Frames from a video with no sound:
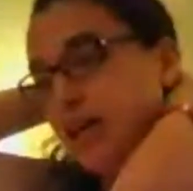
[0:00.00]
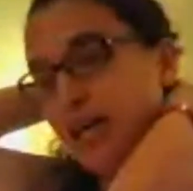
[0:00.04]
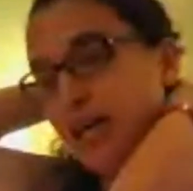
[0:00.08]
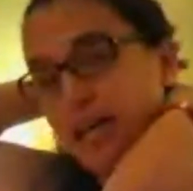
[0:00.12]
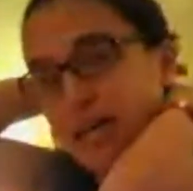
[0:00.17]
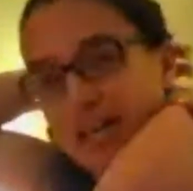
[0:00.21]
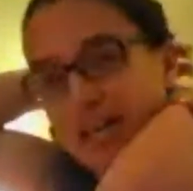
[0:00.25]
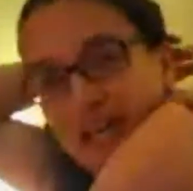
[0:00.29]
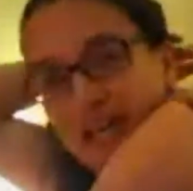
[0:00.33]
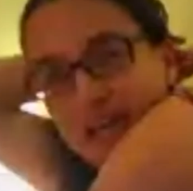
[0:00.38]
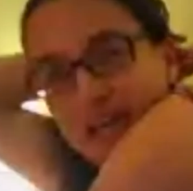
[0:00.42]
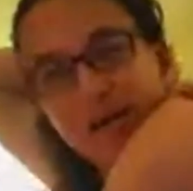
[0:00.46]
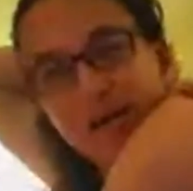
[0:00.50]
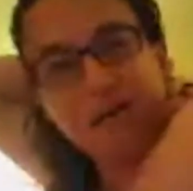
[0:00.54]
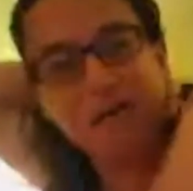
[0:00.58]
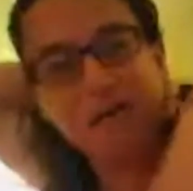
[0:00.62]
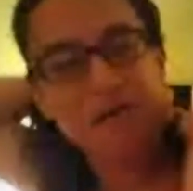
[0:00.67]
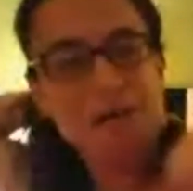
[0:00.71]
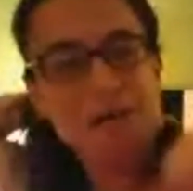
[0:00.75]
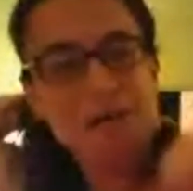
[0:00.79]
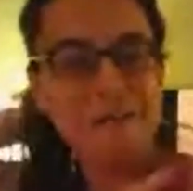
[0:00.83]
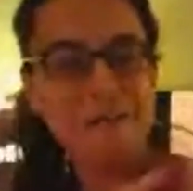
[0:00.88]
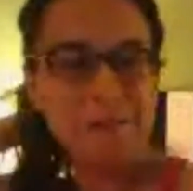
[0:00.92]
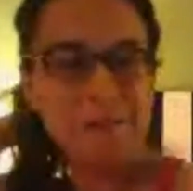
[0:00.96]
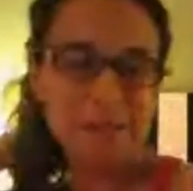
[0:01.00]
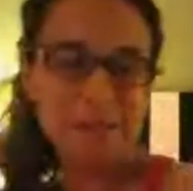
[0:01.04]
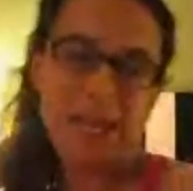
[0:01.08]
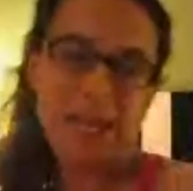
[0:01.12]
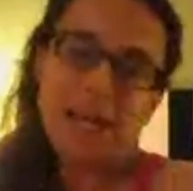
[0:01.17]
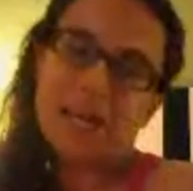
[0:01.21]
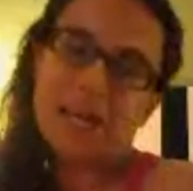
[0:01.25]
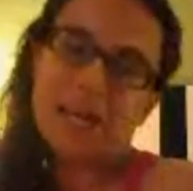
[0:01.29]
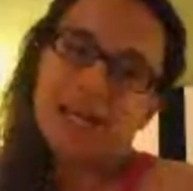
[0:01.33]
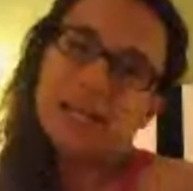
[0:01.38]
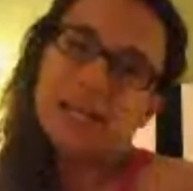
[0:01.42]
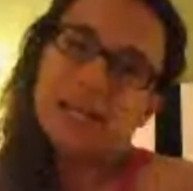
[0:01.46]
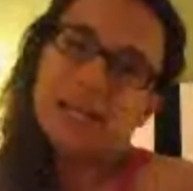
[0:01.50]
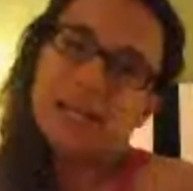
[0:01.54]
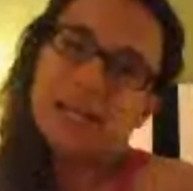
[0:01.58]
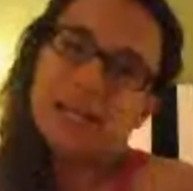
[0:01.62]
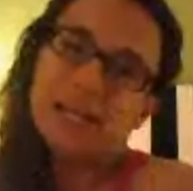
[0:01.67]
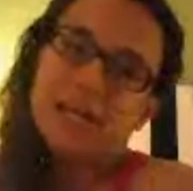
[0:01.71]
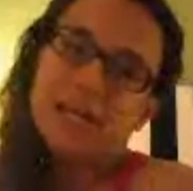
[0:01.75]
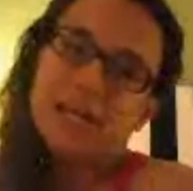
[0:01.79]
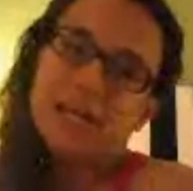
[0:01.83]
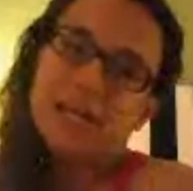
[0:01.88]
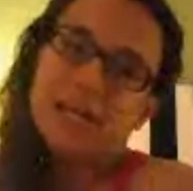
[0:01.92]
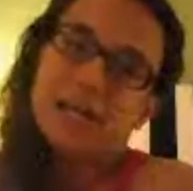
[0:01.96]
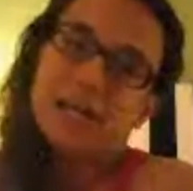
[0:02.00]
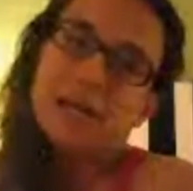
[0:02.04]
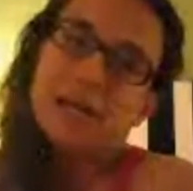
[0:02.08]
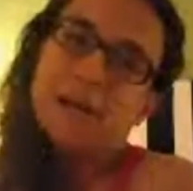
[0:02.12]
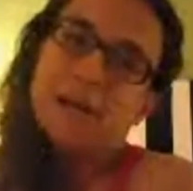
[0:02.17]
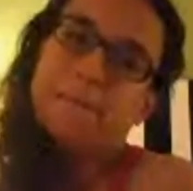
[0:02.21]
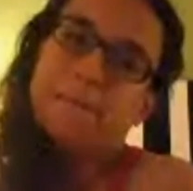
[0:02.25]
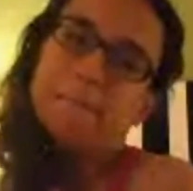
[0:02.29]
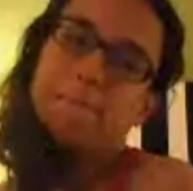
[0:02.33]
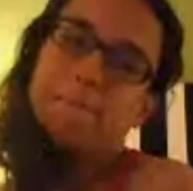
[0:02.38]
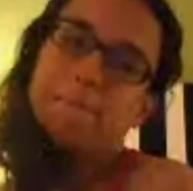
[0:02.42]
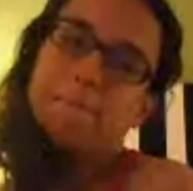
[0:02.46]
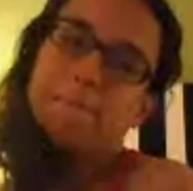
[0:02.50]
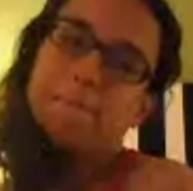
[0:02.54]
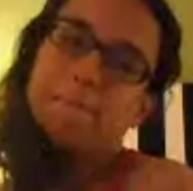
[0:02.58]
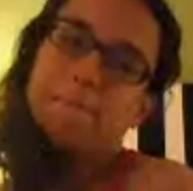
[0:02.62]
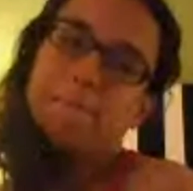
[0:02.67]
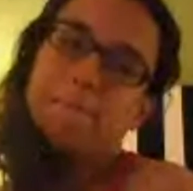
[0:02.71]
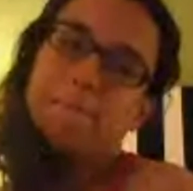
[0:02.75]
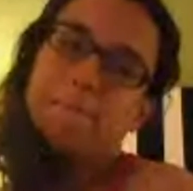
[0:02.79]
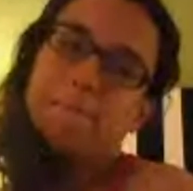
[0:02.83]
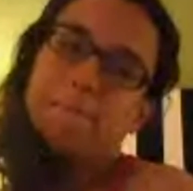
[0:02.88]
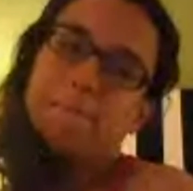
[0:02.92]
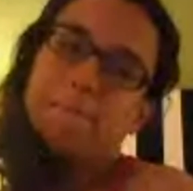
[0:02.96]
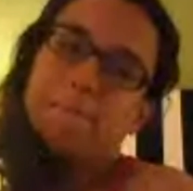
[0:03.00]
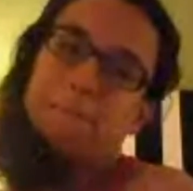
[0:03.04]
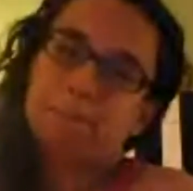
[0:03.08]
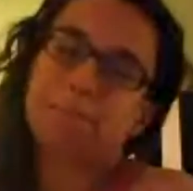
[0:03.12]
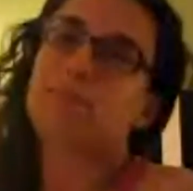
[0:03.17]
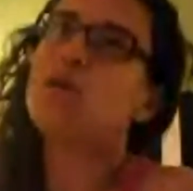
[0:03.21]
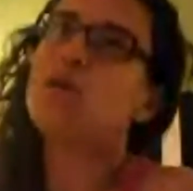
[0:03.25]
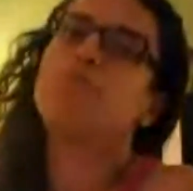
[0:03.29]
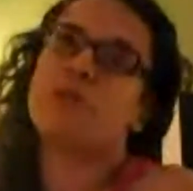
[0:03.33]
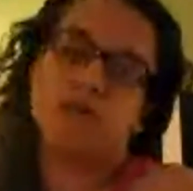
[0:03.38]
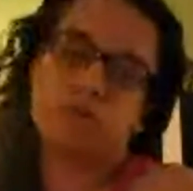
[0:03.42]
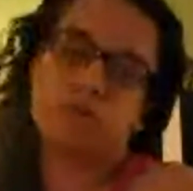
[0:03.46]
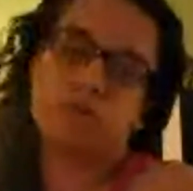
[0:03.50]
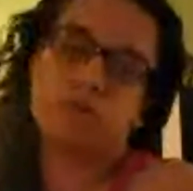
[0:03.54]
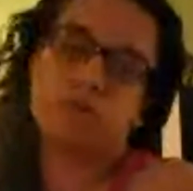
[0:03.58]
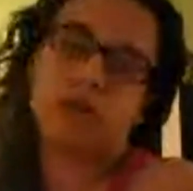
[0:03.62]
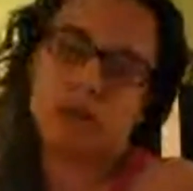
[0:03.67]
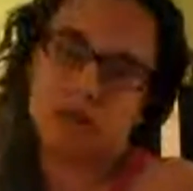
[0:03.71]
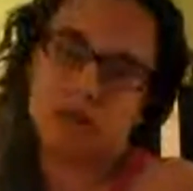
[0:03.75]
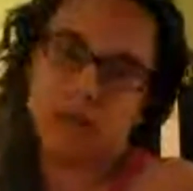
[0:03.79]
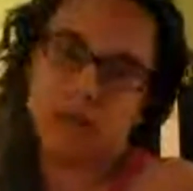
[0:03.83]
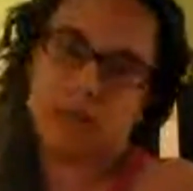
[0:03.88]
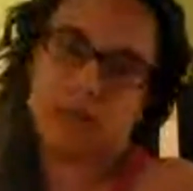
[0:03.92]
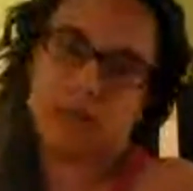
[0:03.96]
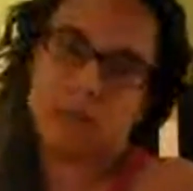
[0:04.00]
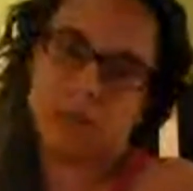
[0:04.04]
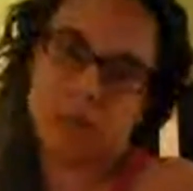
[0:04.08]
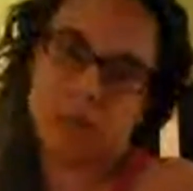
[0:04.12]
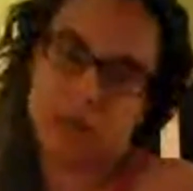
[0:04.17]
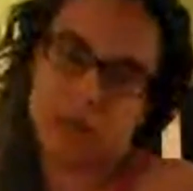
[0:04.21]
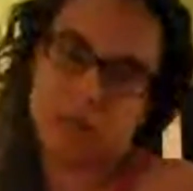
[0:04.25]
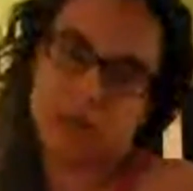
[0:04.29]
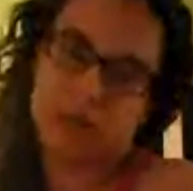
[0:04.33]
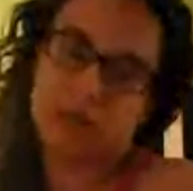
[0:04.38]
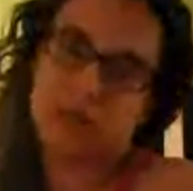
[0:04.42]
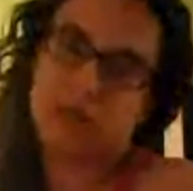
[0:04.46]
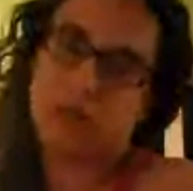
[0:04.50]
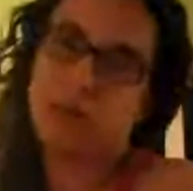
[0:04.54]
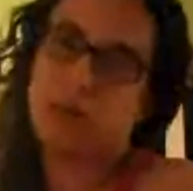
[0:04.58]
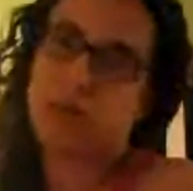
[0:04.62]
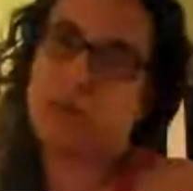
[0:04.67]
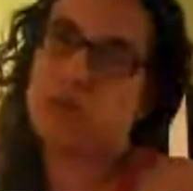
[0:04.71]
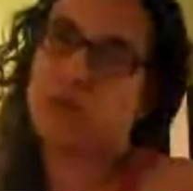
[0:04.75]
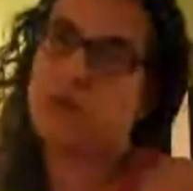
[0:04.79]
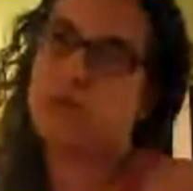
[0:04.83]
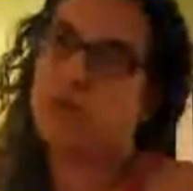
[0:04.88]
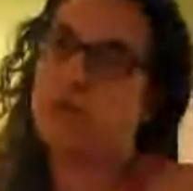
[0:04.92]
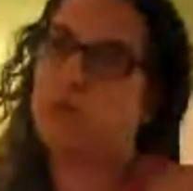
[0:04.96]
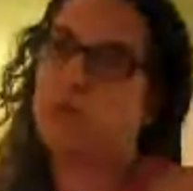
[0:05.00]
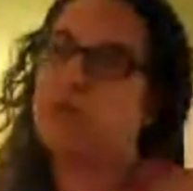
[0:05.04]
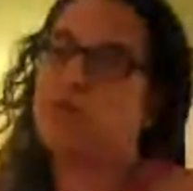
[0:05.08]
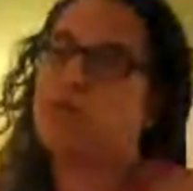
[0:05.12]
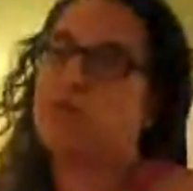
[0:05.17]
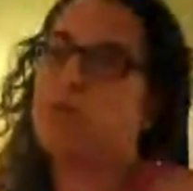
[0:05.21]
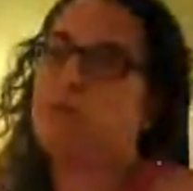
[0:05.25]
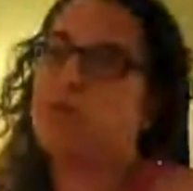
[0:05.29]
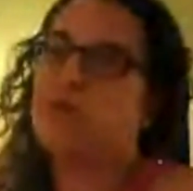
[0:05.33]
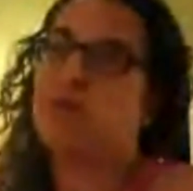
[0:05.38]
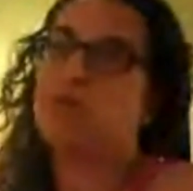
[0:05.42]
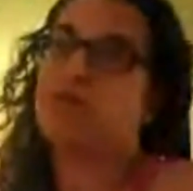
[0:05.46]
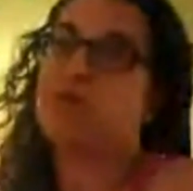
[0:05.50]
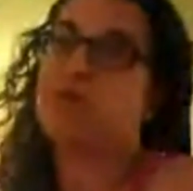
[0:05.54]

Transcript: about it. You know, and we are privileged because we can think and